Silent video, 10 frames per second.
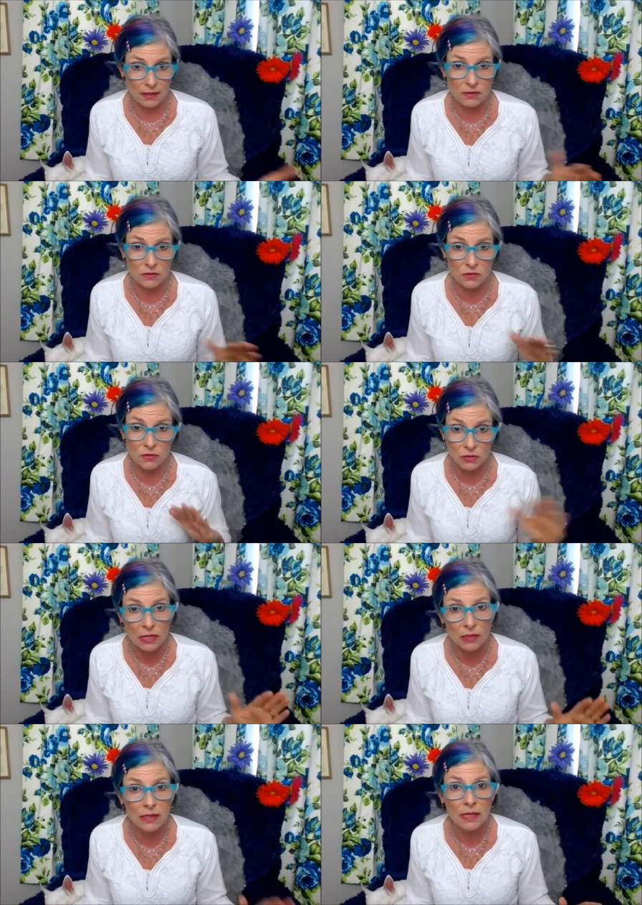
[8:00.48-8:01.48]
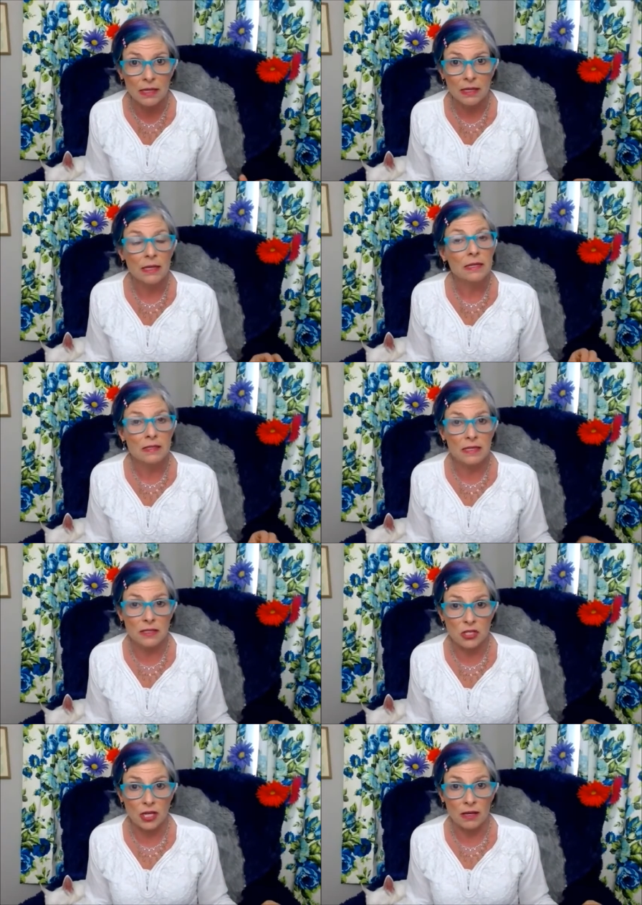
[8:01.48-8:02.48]
This is strictly
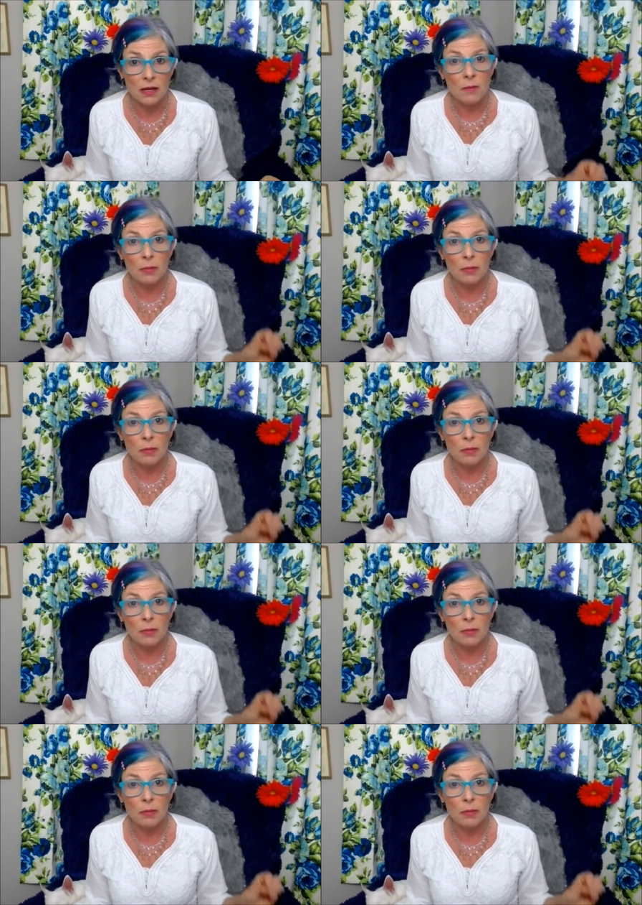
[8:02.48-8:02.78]
teaching,